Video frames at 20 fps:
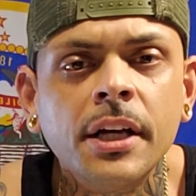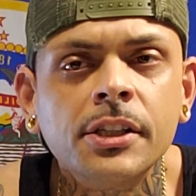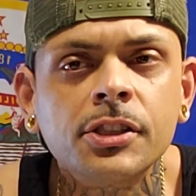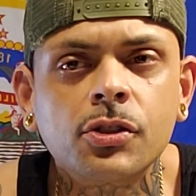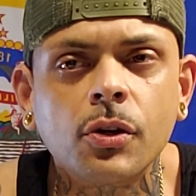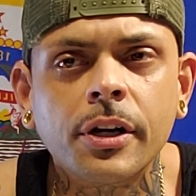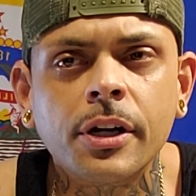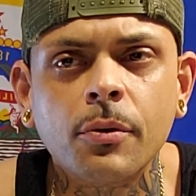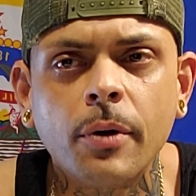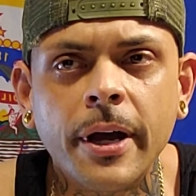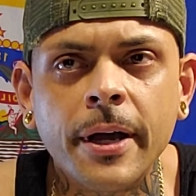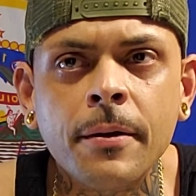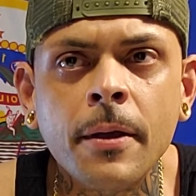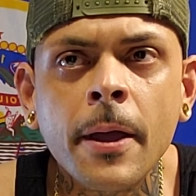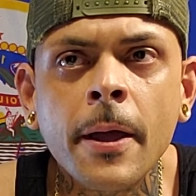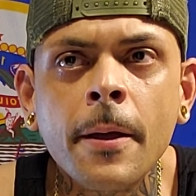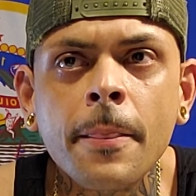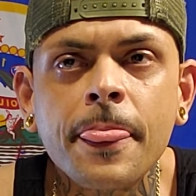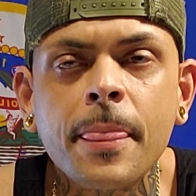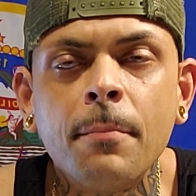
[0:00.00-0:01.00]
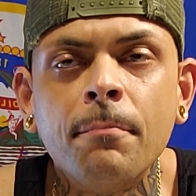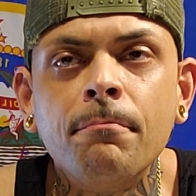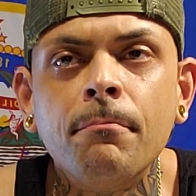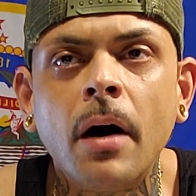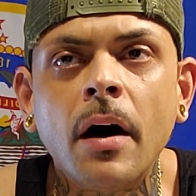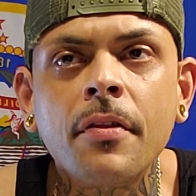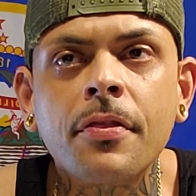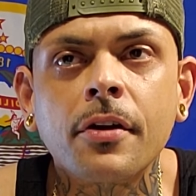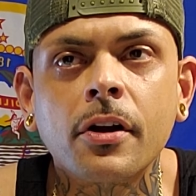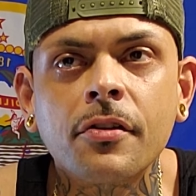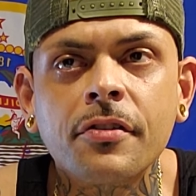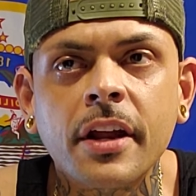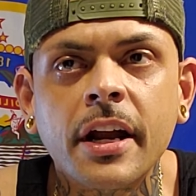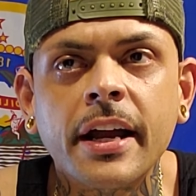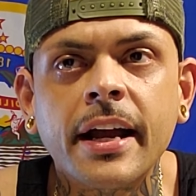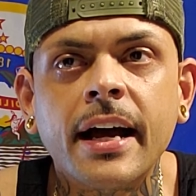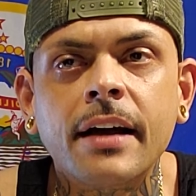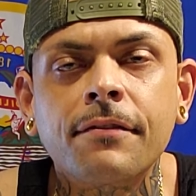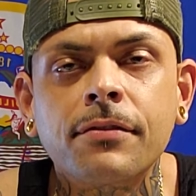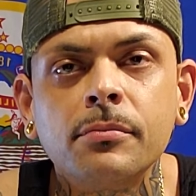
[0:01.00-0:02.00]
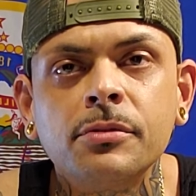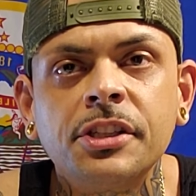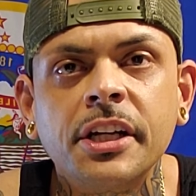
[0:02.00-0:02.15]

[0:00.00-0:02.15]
So anyway, the mother that I got from